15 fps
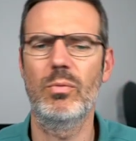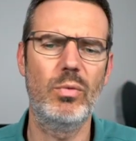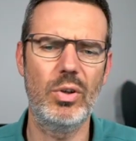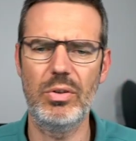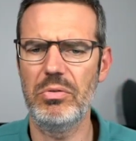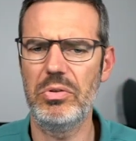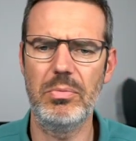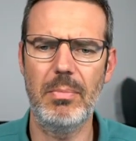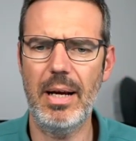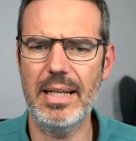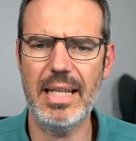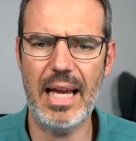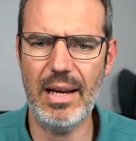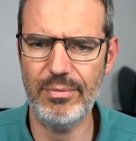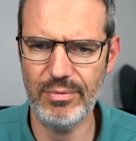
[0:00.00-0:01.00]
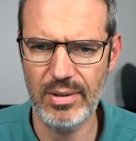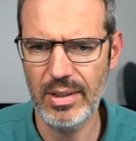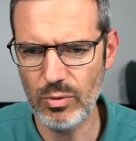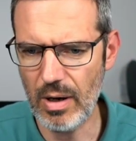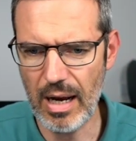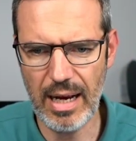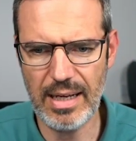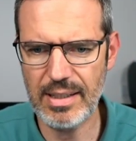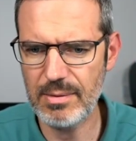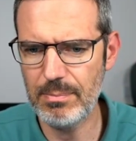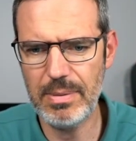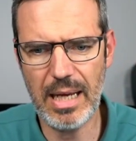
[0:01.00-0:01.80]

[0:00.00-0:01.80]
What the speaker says: where you might have UIs,